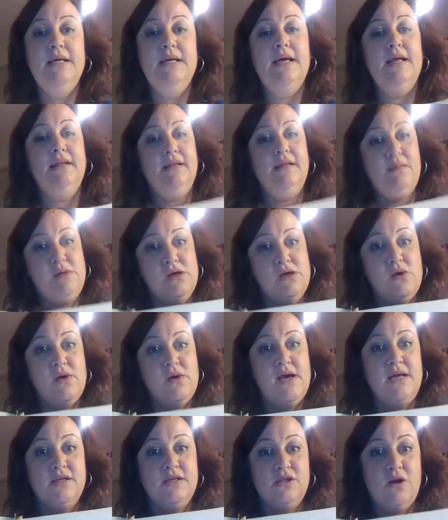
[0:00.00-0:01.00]
let me go
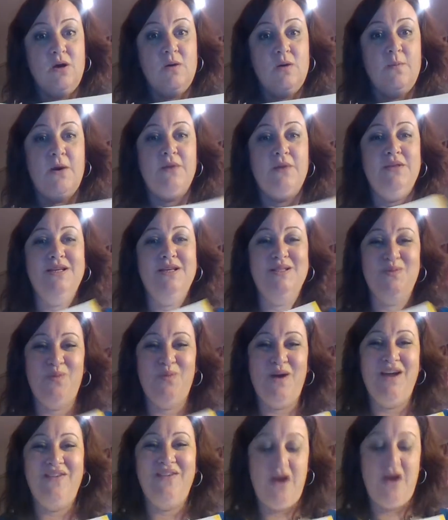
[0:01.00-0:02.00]
ahead and talk about this,
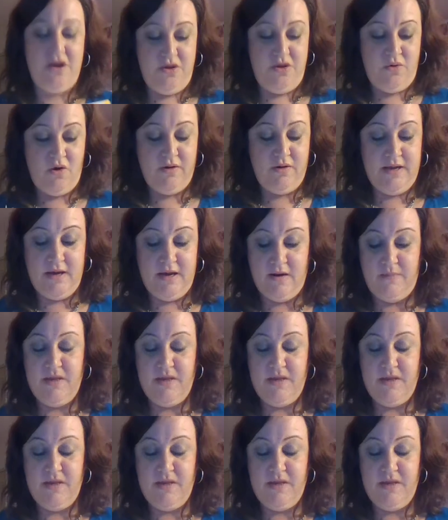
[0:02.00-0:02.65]
why I've got you all here.